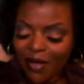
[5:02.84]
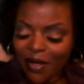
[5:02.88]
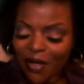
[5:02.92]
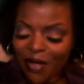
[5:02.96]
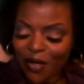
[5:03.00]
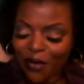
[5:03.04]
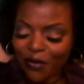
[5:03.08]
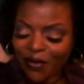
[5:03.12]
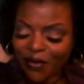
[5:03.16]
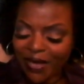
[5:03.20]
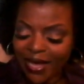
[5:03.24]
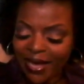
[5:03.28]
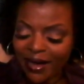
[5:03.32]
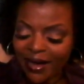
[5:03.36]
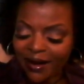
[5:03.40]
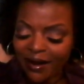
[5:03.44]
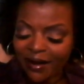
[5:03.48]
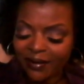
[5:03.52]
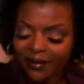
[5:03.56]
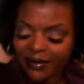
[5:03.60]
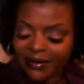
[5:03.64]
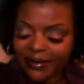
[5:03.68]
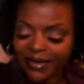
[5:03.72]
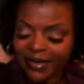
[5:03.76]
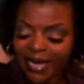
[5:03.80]
Okay,
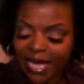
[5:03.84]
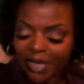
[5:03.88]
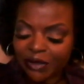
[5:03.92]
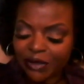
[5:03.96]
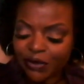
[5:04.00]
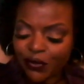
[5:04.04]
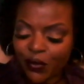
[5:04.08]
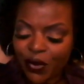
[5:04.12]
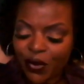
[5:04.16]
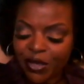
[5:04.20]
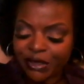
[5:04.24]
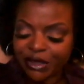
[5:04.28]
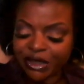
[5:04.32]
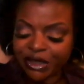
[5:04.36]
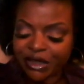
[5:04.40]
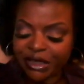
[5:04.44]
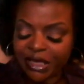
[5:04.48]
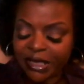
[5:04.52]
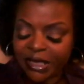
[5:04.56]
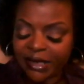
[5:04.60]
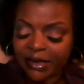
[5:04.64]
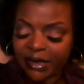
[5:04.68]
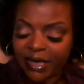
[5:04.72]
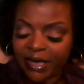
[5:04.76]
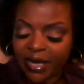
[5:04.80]
our next
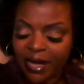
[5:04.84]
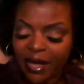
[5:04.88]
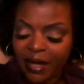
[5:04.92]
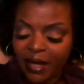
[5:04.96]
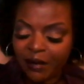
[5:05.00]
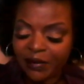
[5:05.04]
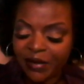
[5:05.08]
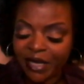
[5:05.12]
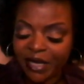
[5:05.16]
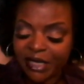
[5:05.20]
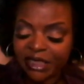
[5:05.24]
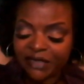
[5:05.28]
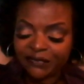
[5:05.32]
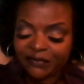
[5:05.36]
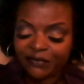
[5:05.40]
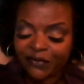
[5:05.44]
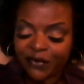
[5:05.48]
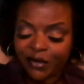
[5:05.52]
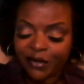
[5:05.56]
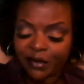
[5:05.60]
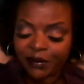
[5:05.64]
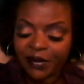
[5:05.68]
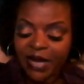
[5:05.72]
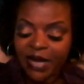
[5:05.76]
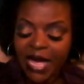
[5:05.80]
question is
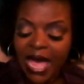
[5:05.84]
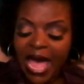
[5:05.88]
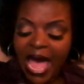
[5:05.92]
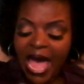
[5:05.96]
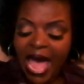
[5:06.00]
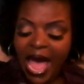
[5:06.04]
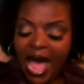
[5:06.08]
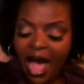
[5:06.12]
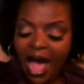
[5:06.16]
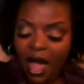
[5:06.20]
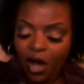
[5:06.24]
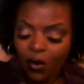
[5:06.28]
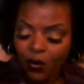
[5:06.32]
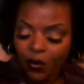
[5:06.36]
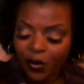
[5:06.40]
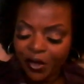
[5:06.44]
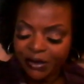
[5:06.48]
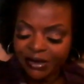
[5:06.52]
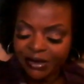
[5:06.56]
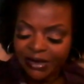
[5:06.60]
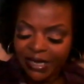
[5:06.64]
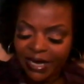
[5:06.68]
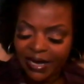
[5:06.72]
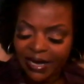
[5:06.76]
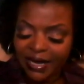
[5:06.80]
from
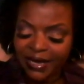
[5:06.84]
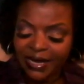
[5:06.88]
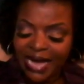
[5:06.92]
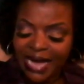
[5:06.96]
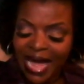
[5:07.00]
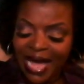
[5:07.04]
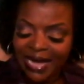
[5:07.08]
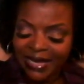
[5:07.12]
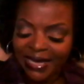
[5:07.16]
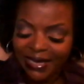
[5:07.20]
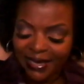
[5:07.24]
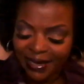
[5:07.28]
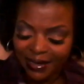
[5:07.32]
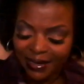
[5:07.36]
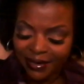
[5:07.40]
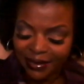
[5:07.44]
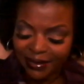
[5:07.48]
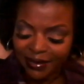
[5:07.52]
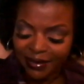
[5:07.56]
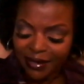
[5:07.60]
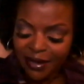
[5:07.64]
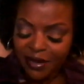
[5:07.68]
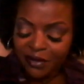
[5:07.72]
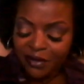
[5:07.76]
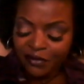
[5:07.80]
Howard
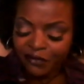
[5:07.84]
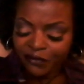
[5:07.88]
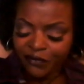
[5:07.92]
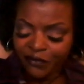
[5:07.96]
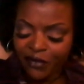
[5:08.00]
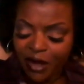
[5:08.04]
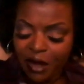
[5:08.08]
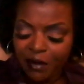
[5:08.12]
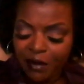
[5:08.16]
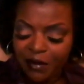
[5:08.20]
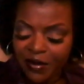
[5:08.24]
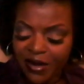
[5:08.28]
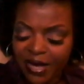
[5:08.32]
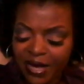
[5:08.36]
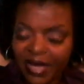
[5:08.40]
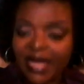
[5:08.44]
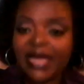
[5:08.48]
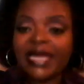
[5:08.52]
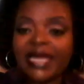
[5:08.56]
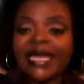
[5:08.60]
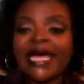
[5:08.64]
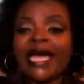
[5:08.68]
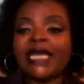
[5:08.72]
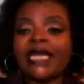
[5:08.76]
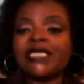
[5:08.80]
Lockett from
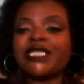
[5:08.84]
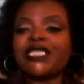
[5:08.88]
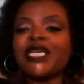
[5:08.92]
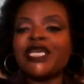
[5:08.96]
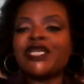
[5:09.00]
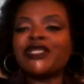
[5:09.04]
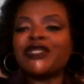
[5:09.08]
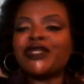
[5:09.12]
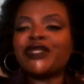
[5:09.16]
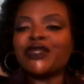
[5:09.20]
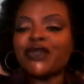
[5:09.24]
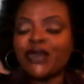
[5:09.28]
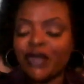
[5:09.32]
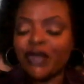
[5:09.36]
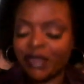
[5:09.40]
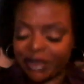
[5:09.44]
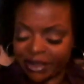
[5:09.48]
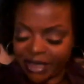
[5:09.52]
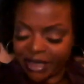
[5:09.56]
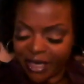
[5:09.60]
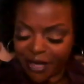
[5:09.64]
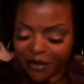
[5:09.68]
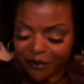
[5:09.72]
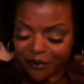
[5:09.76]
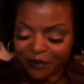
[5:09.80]
Atlanta,
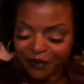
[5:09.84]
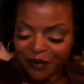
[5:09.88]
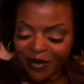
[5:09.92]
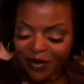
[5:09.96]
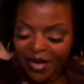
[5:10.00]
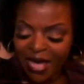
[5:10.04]
Georgia.